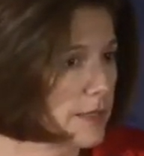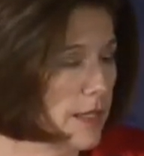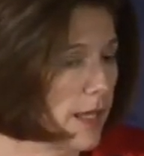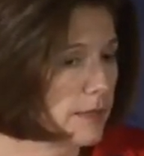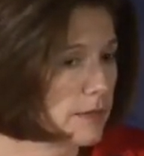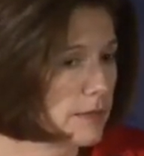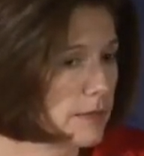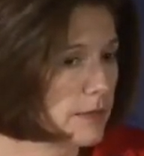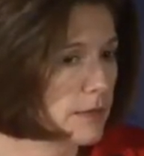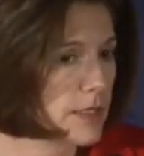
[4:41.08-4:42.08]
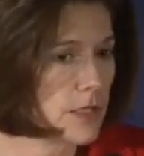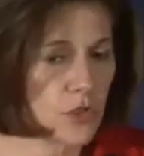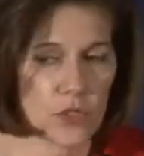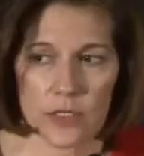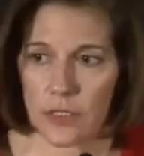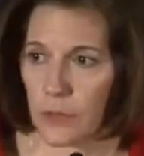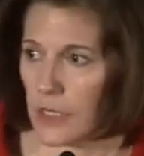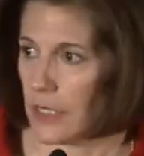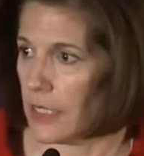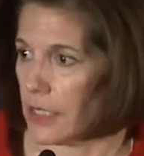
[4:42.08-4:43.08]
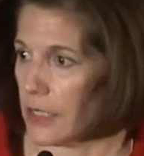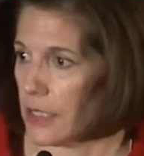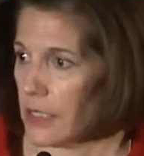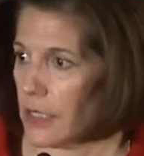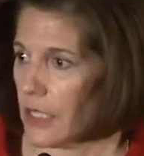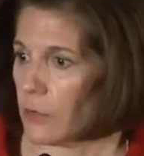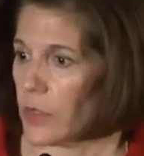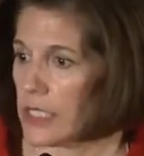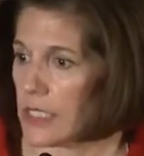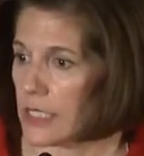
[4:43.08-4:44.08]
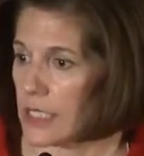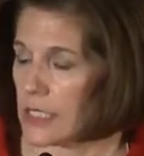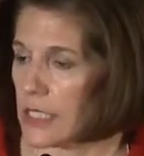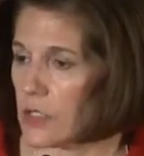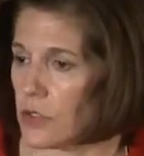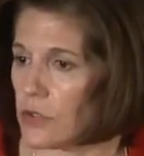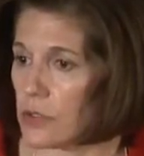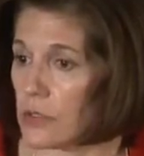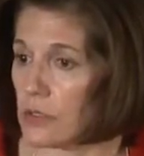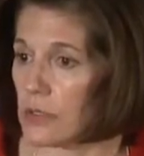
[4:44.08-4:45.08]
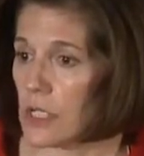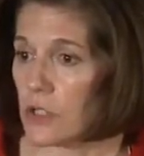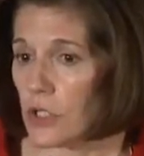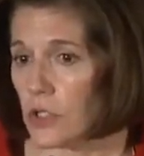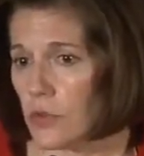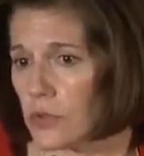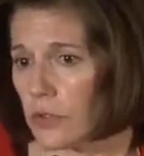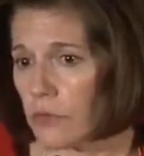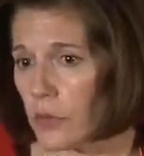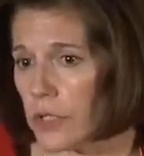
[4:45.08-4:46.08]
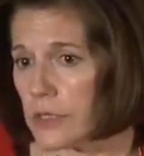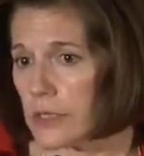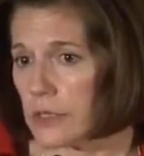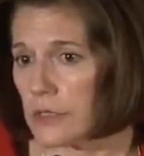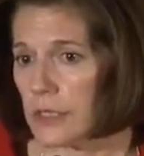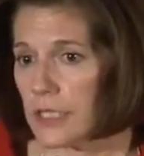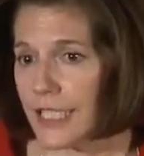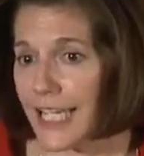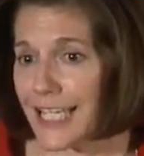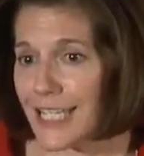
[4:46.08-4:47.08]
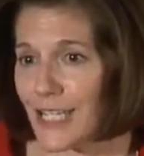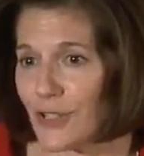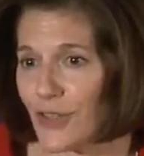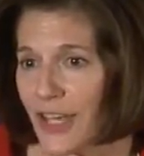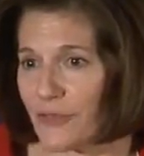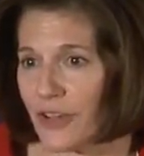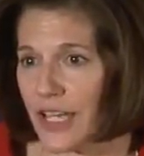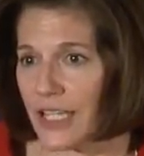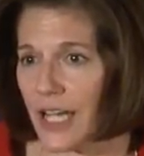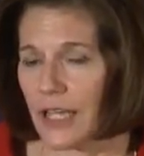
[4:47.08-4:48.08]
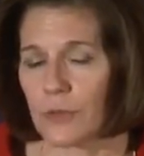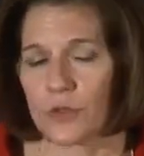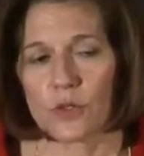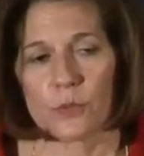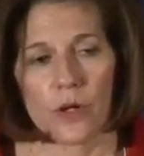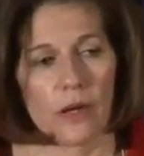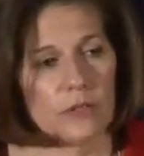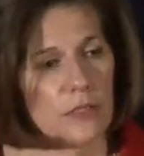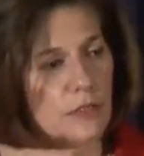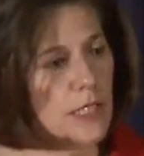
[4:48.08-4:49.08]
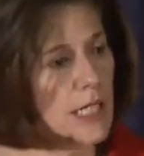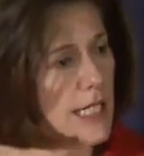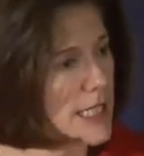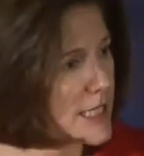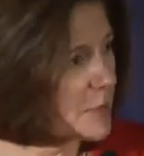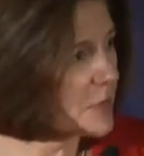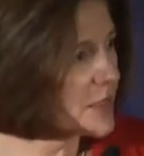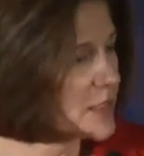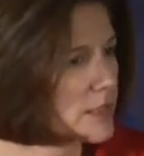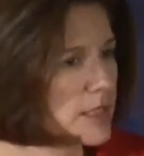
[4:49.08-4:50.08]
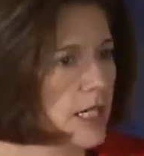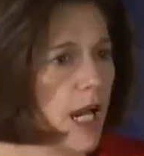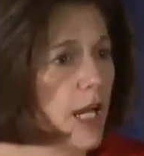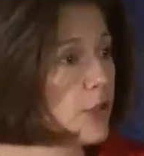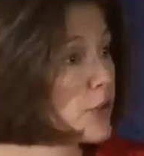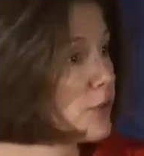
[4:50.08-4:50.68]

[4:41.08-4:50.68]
done. This is just the beginning. And we need to continue to use our voices and continue that fight. I am so proud to accept this. I look